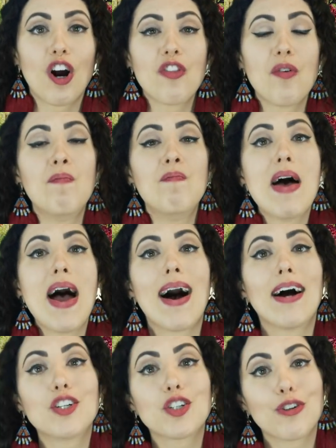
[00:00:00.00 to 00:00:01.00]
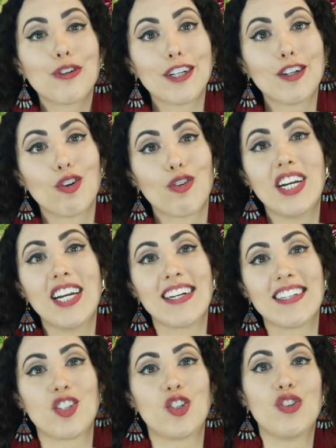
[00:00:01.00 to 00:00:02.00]
are the magical
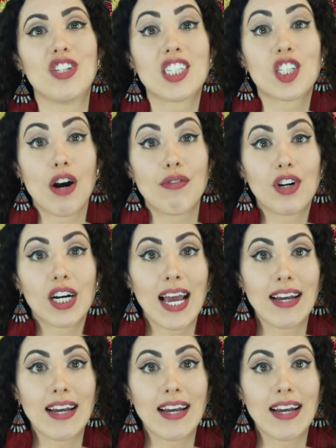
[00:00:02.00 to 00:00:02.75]
ingredients to discovering